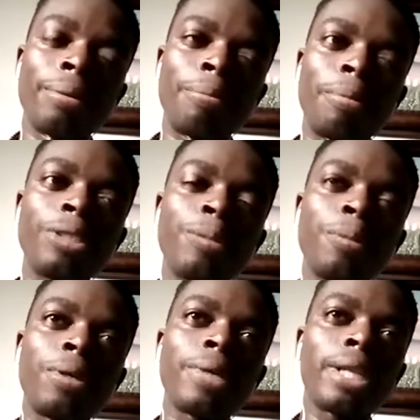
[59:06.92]
much
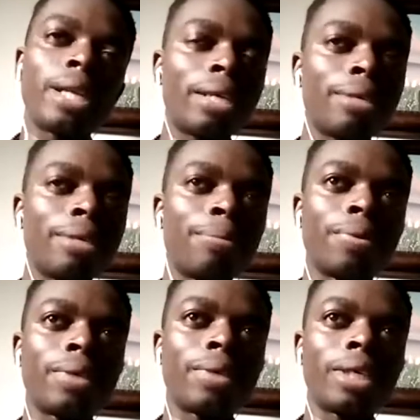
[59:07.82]
more reliable
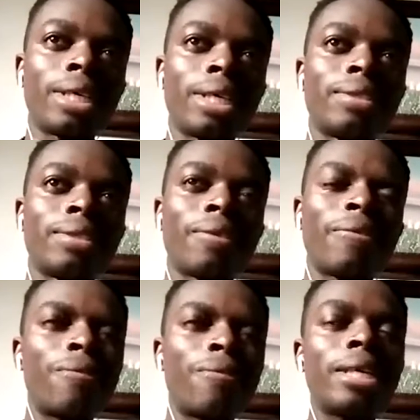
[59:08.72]
and
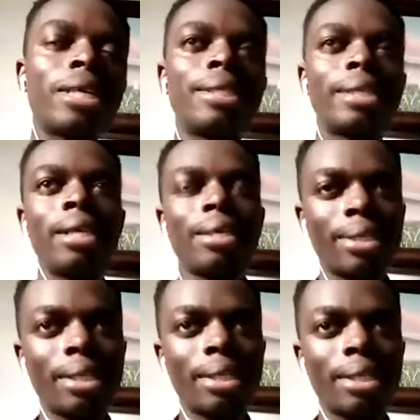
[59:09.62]
far easily
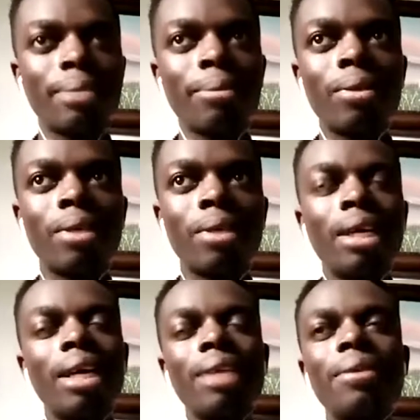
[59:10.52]
accessible.
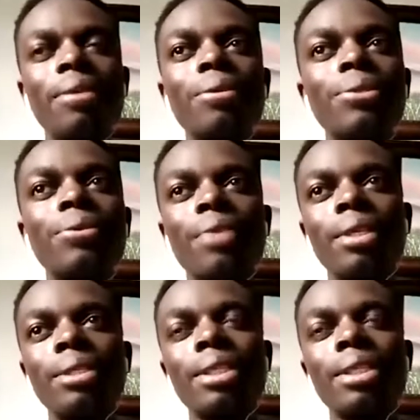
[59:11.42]
I think those two
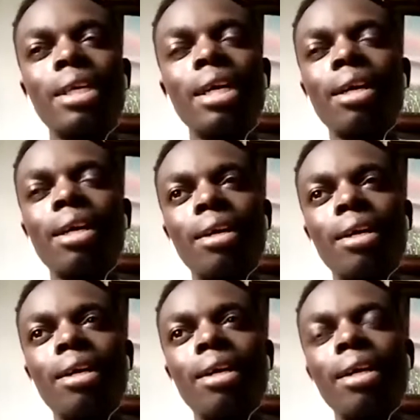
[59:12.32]
things
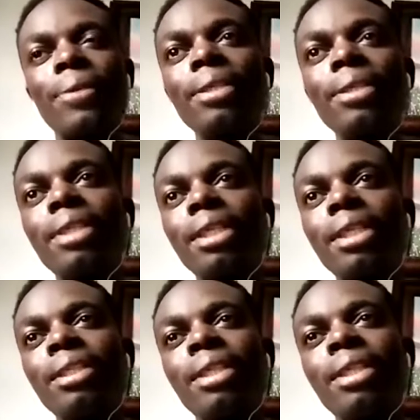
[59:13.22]
are things that
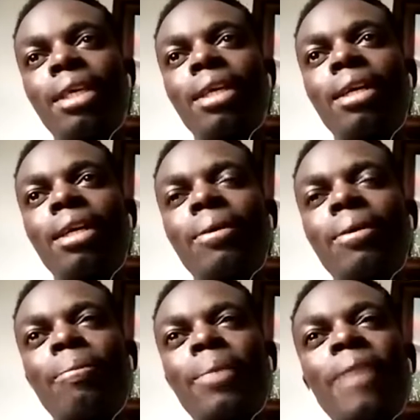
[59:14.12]

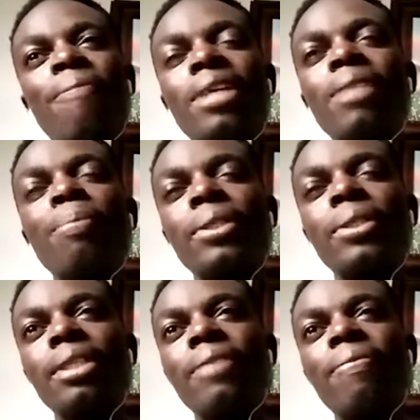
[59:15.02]
are very much
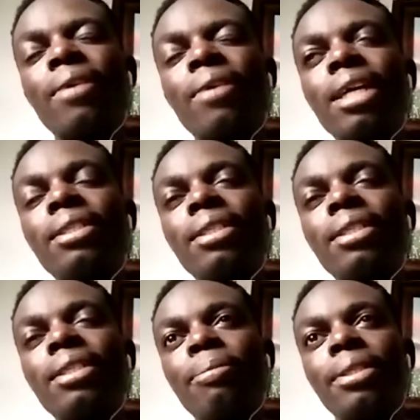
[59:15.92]
needed for any
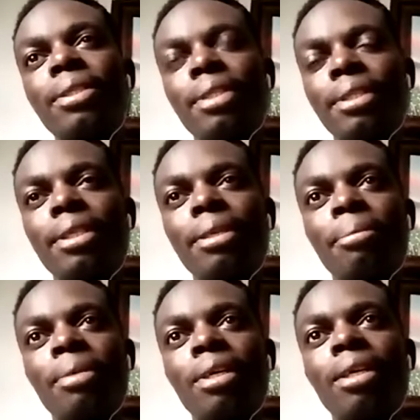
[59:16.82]
database system.
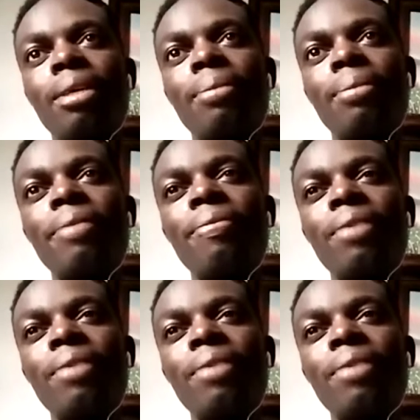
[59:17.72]
If